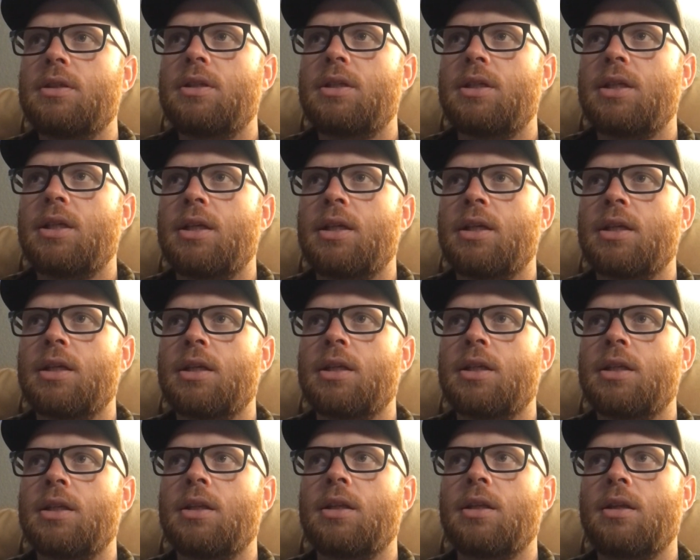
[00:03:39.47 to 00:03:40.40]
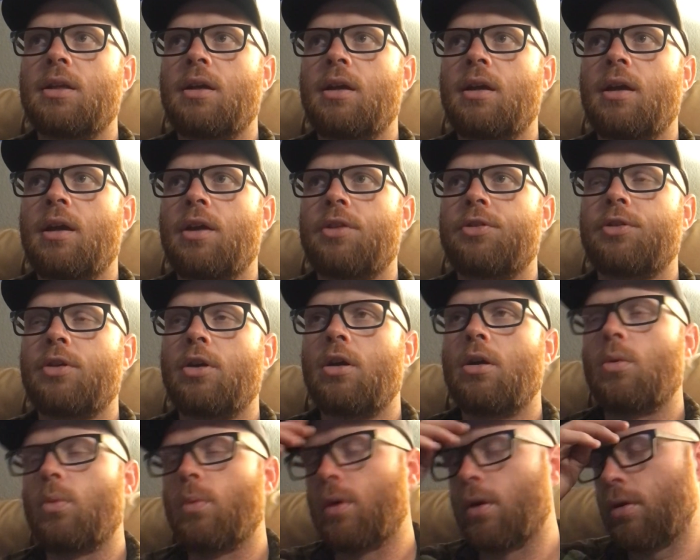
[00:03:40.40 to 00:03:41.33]
and I
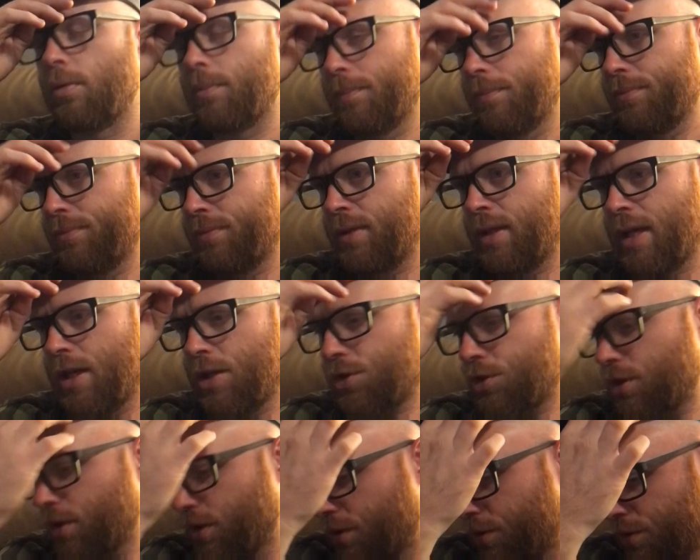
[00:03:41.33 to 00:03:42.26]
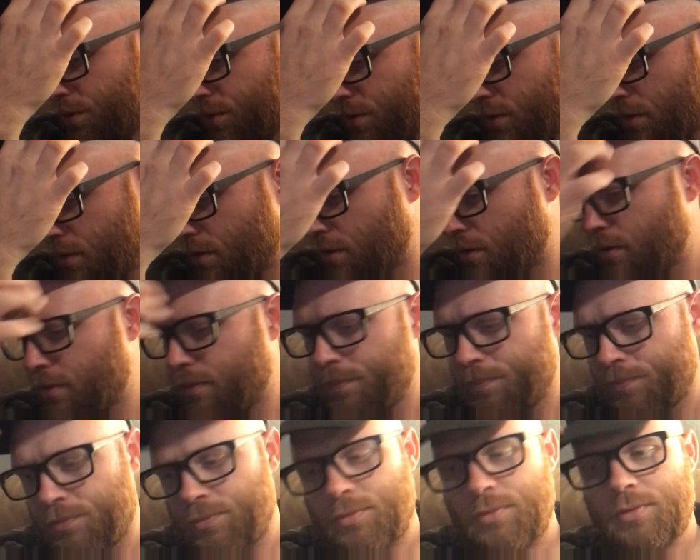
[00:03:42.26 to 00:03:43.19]
thought, well, that's just
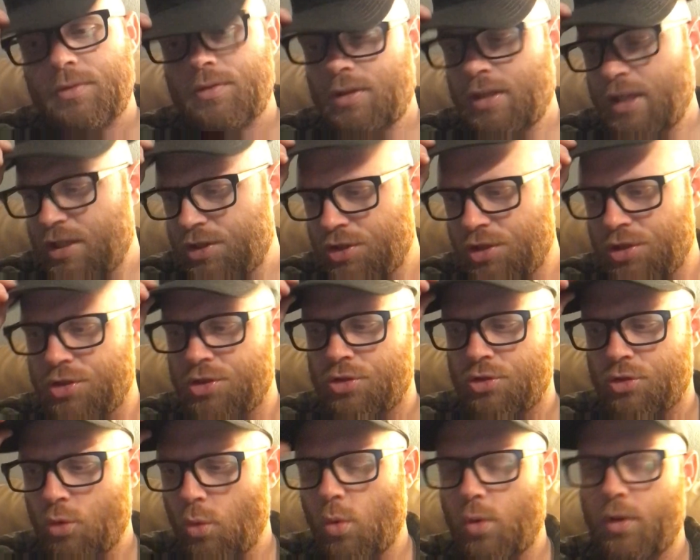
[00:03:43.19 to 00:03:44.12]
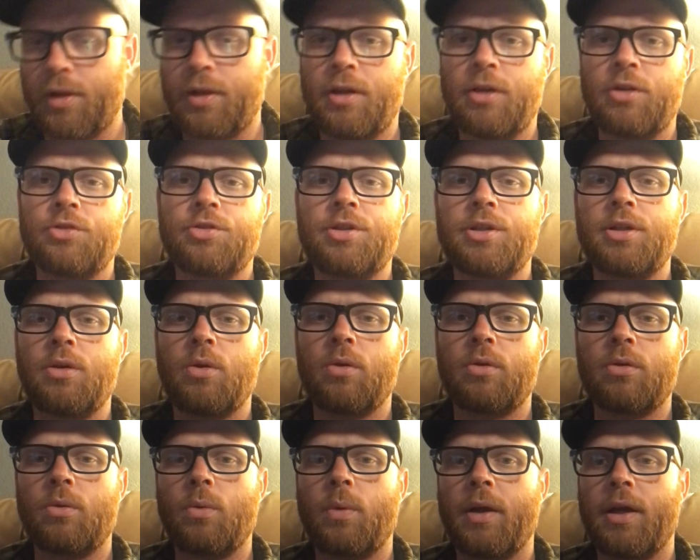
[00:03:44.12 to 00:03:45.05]
stored energy
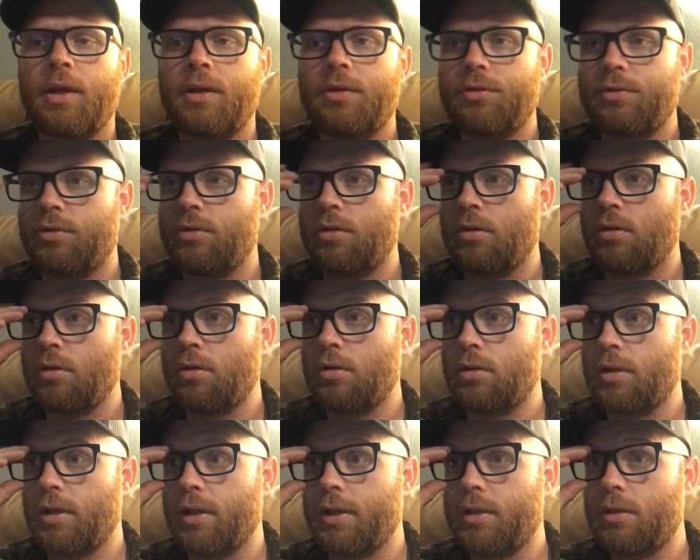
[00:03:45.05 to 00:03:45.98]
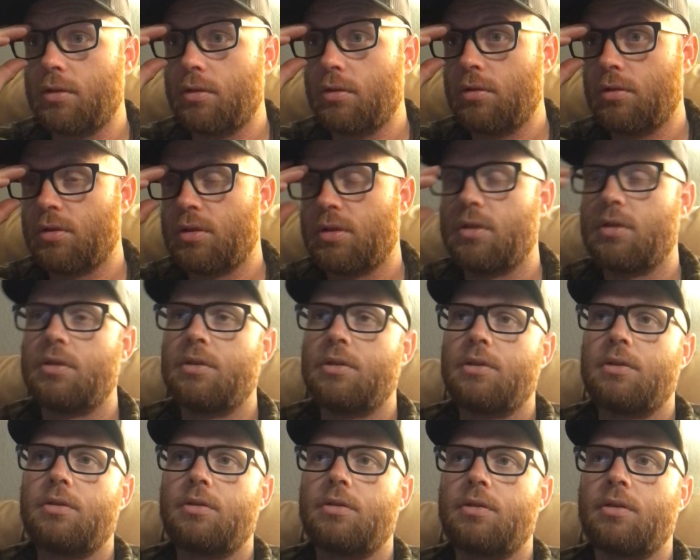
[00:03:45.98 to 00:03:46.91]
going to waste. Like
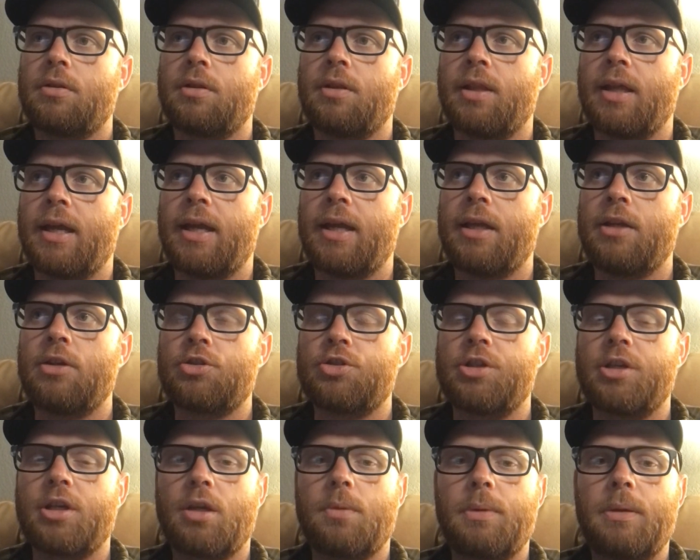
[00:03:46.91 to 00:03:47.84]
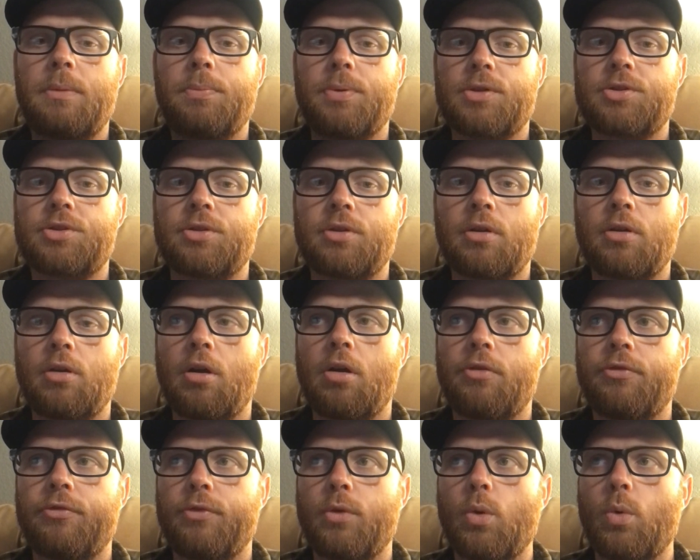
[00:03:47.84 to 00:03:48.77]
that energy could be pushing the car
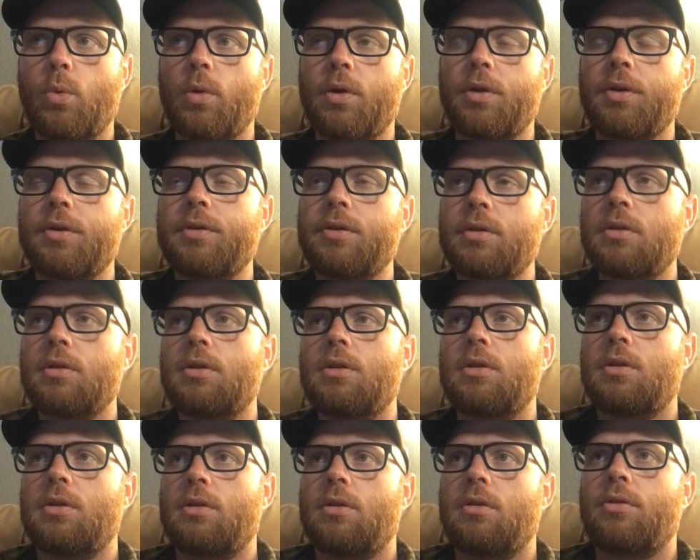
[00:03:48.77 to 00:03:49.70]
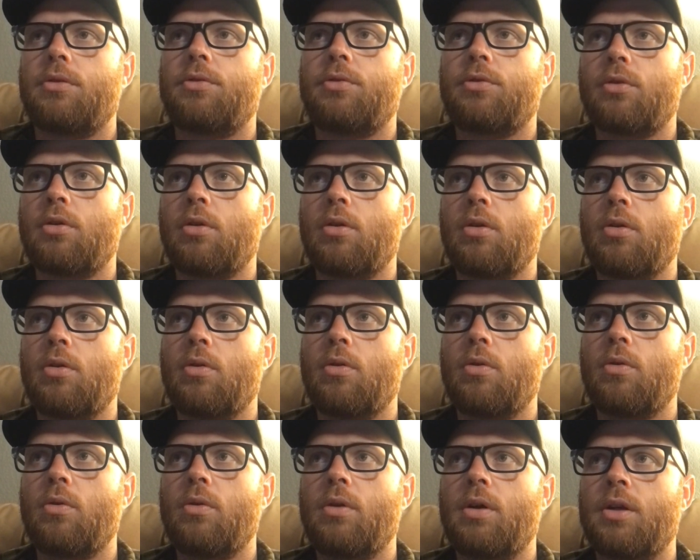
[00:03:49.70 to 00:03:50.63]
forward.
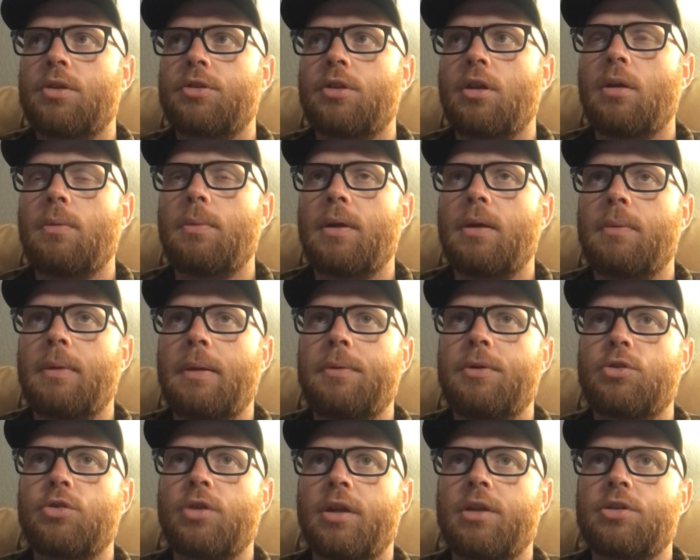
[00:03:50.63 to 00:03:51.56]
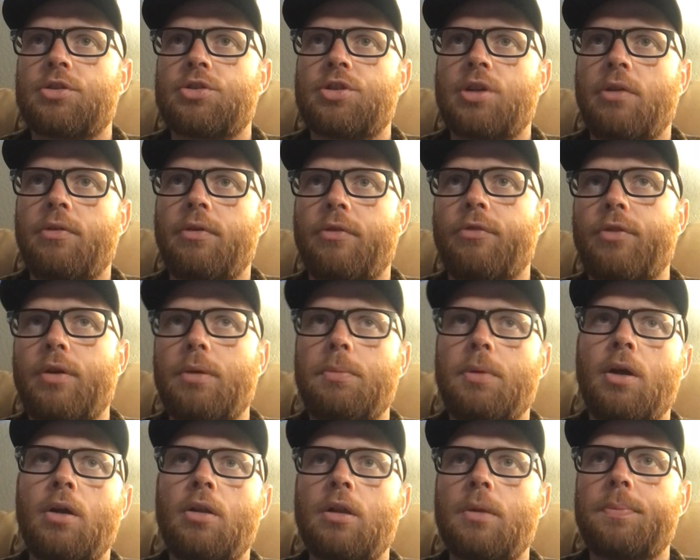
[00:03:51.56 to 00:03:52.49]
So I thought about maybe trying to shove a
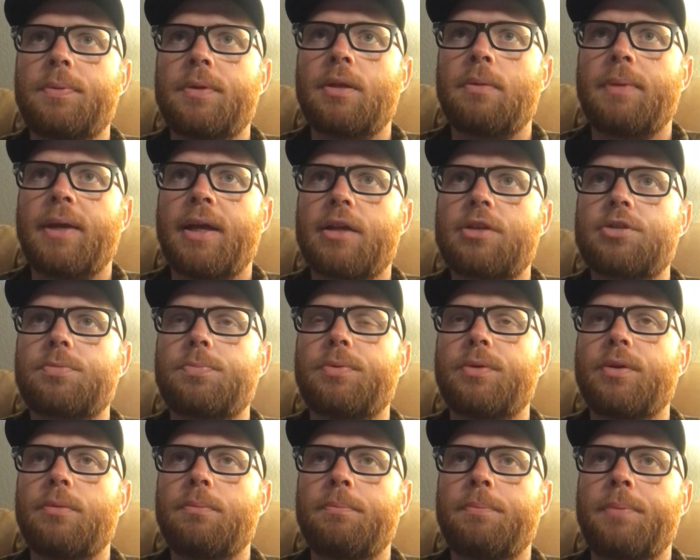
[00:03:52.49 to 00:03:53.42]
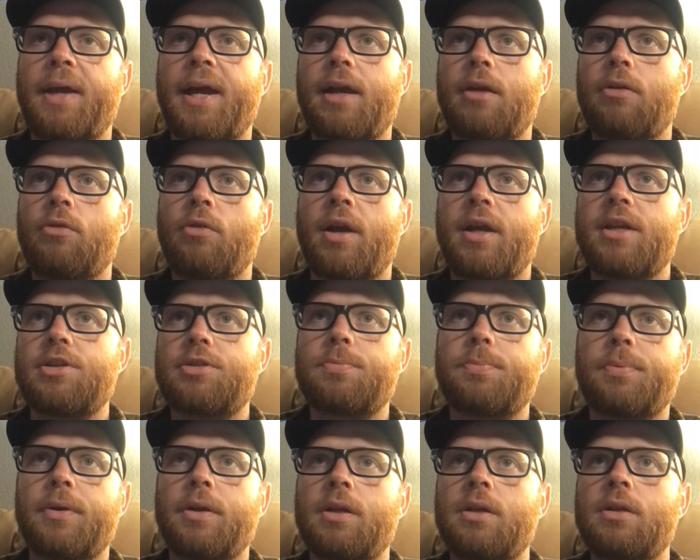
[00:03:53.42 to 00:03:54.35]
football up in the back right
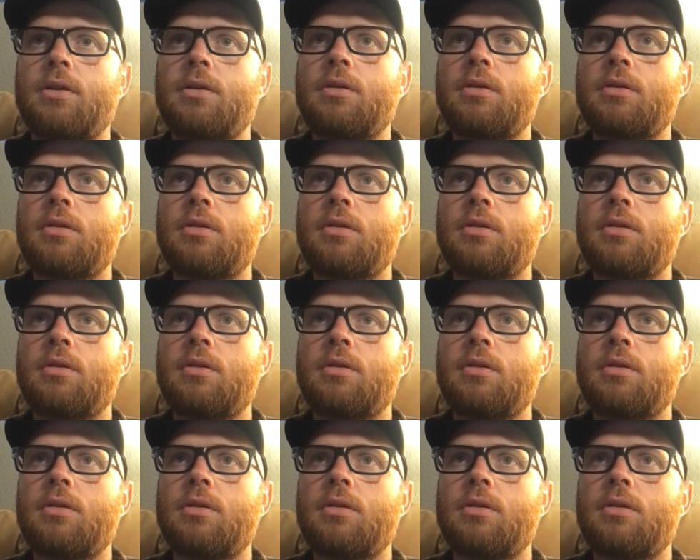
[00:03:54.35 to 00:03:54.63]
spring,